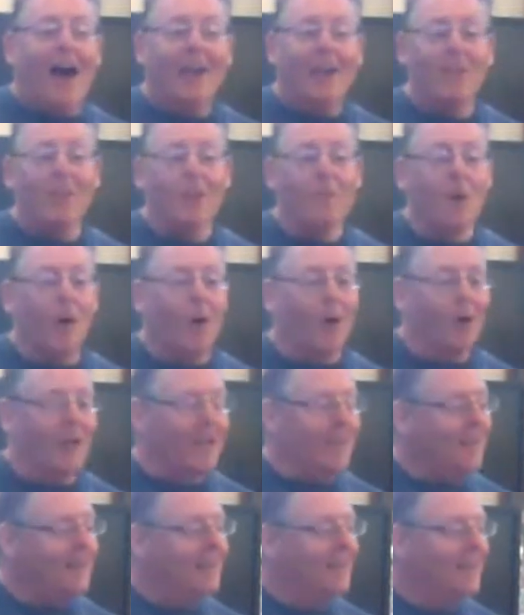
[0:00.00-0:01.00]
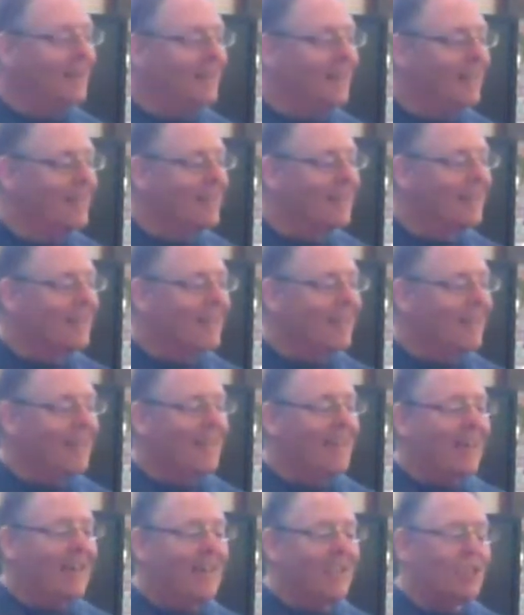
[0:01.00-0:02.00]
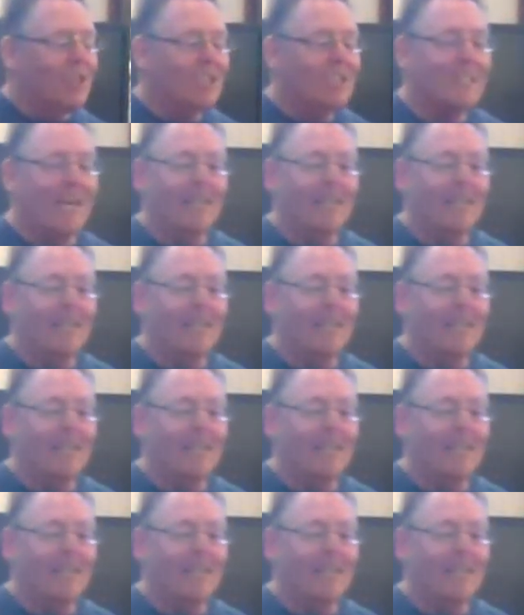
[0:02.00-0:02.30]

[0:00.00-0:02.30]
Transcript: And in the morning, she